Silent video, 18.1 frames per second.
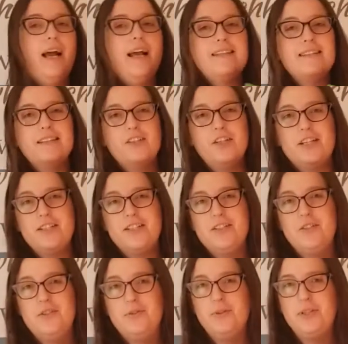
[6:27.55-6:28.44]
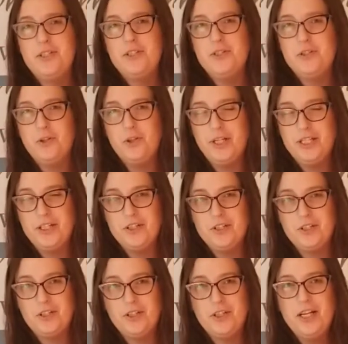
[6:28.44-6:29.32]
I suggest the story
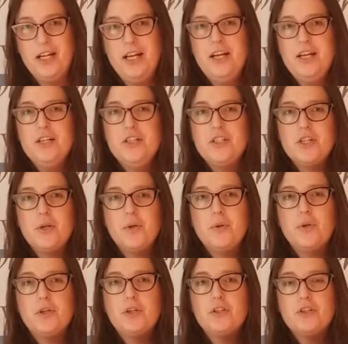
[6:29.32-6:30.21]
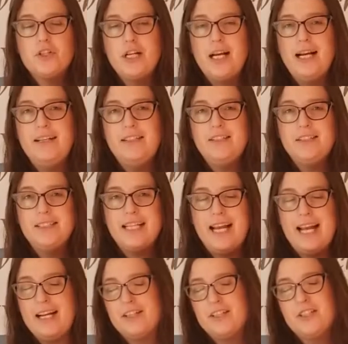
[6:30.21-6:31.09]
Cricketer. So your child
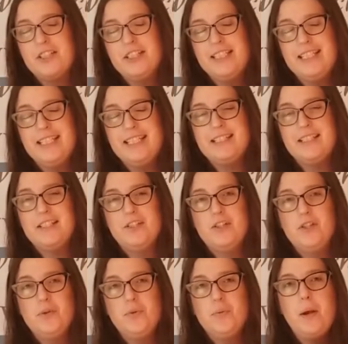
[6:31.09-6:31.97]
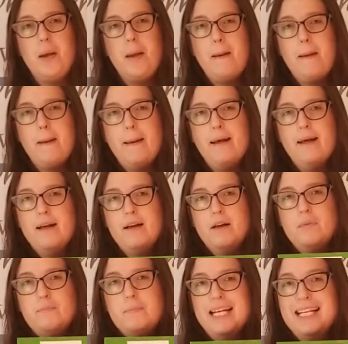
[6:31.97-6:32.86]
actually gets to
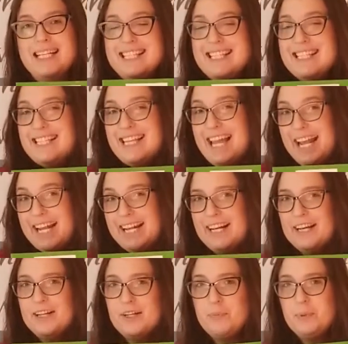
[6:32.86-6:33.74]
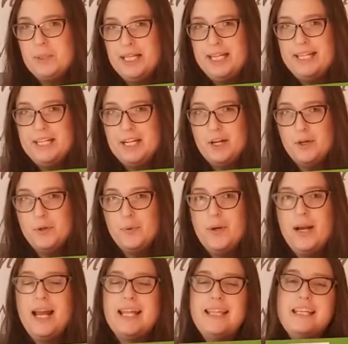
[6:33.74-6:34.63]
make a snake out of
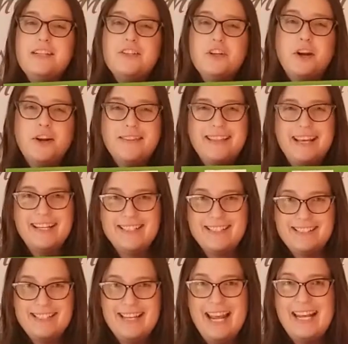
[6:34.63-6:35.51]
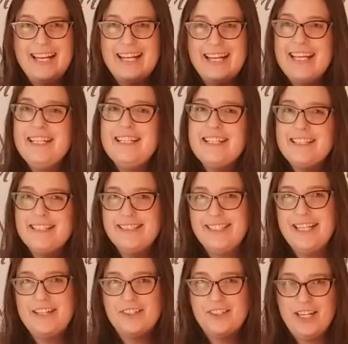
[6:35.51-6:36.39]
Play-Doh and then turn that snake into the
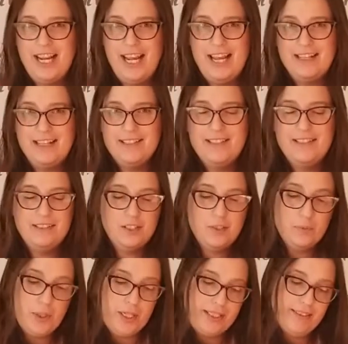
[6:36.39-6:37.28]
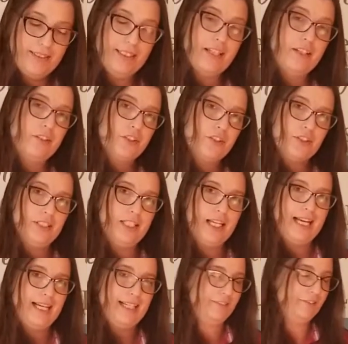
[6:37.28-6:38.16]
letter S to bring the letters
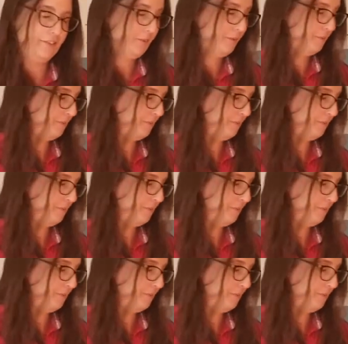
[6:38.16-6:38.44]
alive.